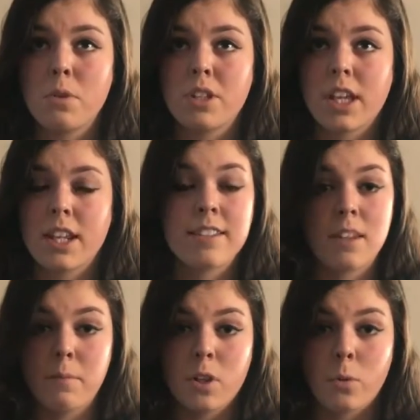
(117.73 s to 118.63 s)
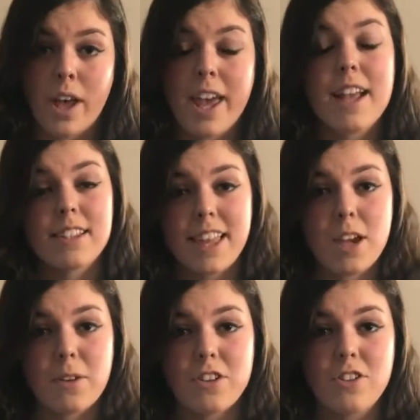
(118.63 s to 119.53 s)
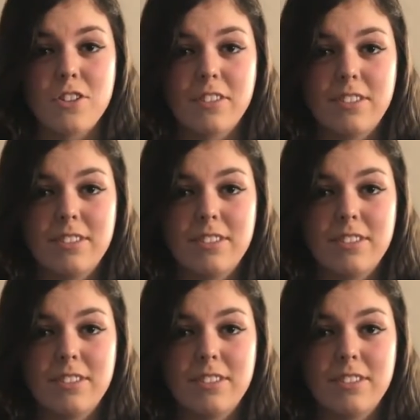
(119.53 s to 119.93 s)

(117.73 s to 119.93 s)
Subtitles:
music in a similar way as language.